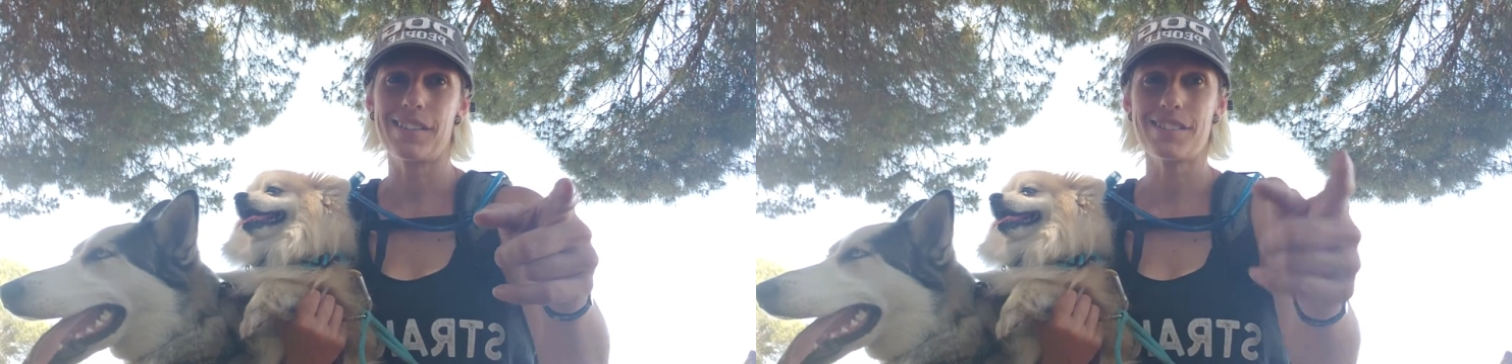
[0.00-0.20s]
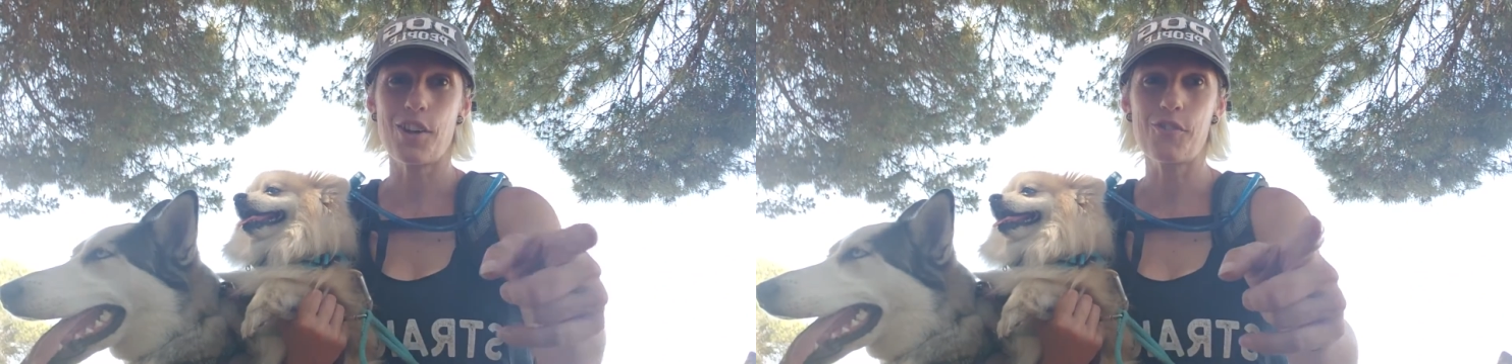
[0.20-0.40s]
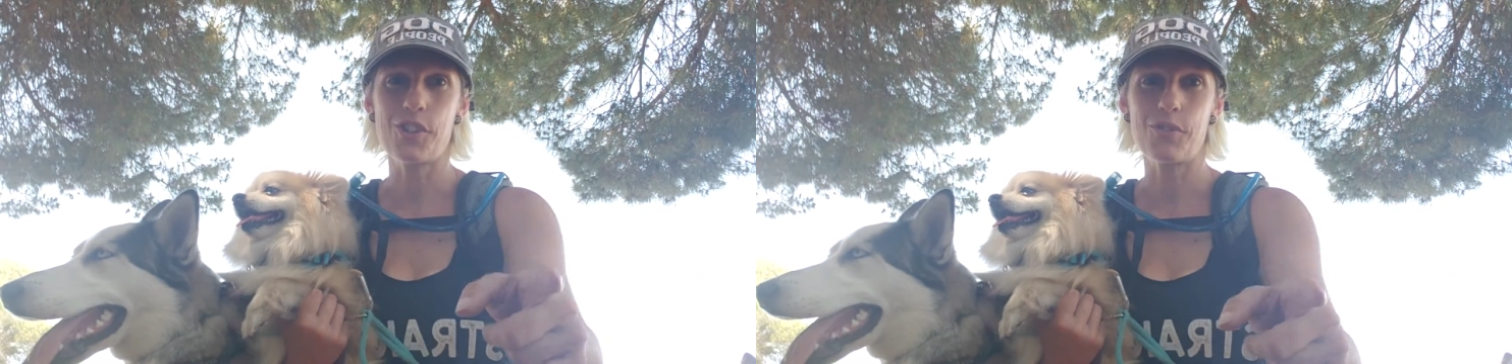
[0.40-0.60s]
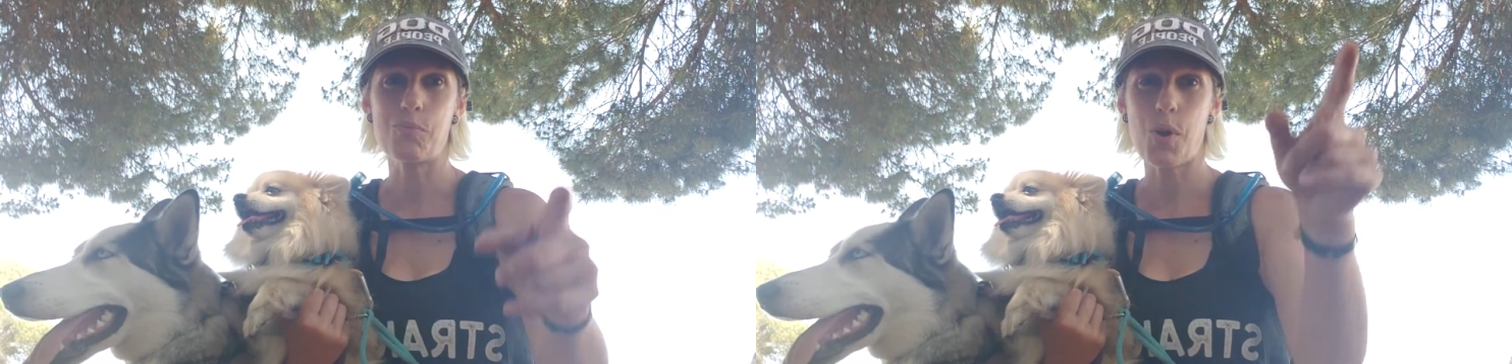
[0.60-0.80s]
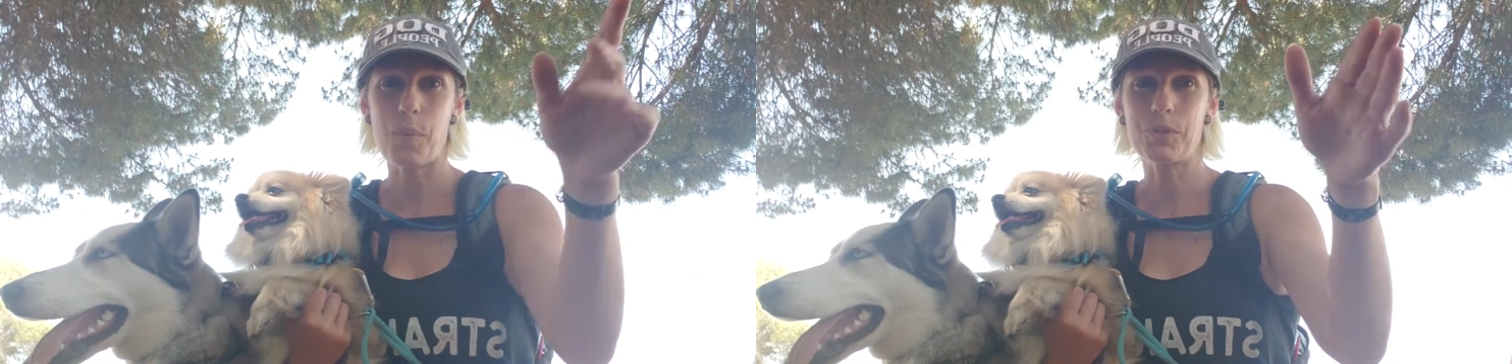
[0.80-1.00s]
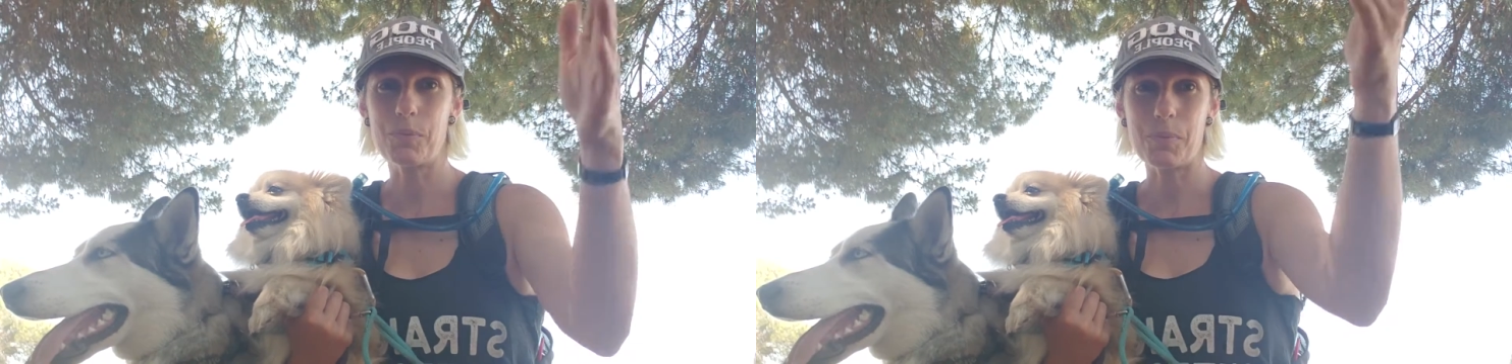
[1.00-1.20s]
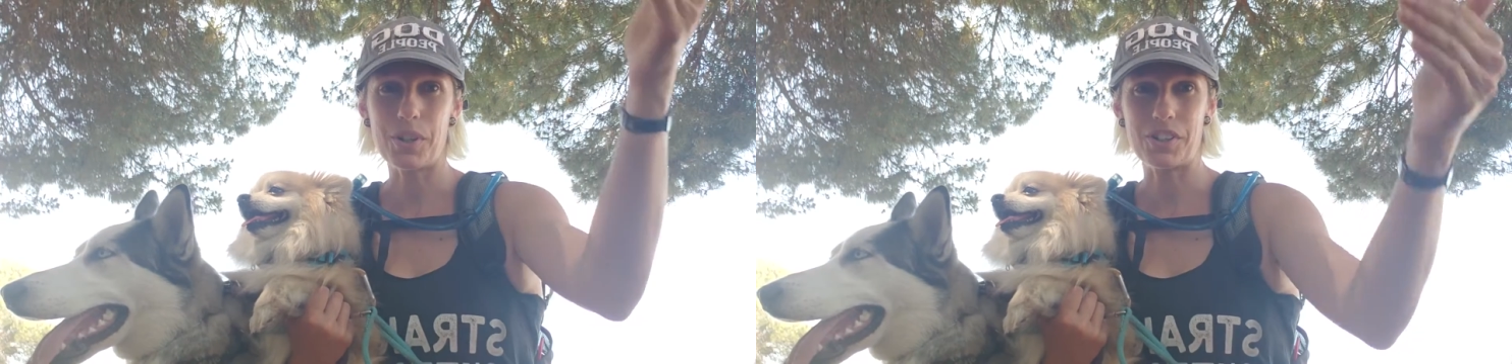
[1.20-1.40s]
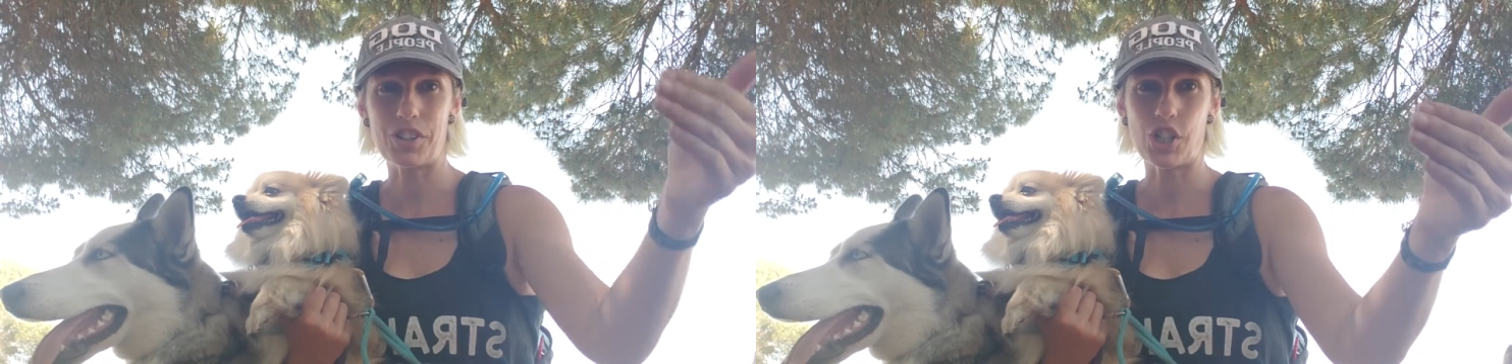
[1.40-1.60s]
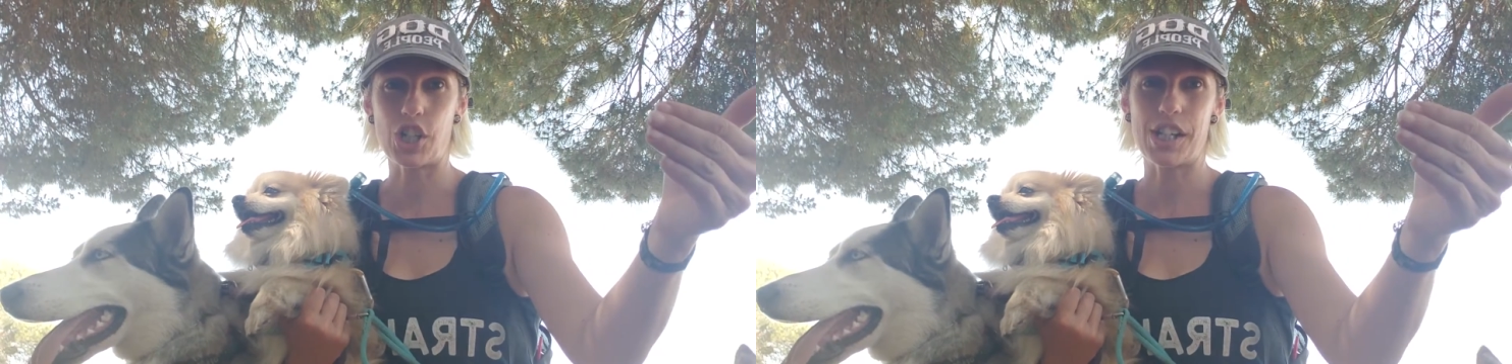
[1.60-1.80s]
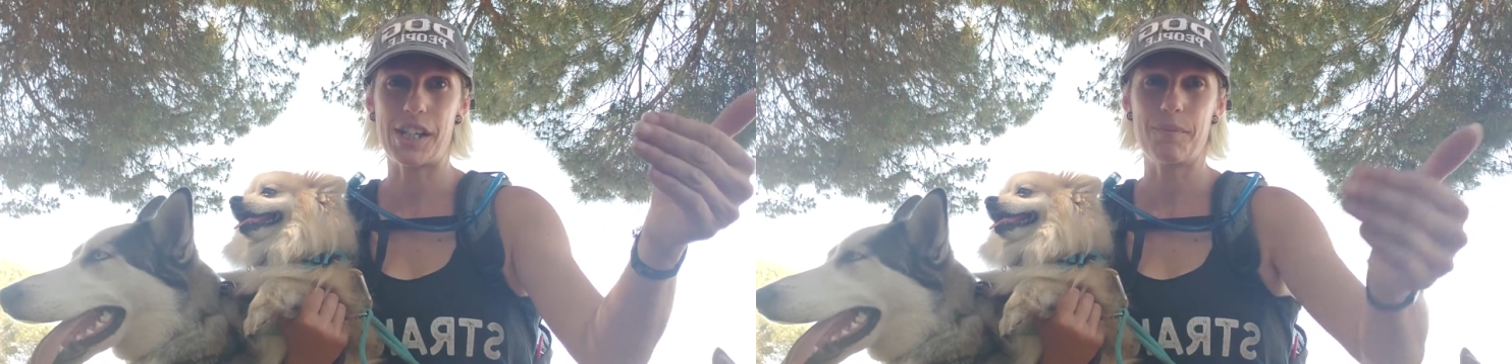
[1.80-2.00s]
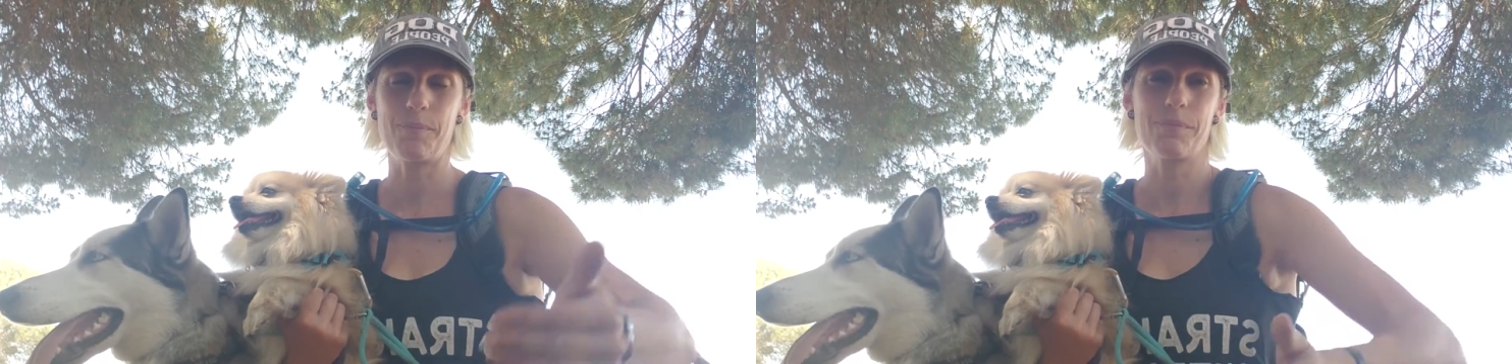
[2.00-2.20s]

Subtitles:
cell phone propped up on a tree.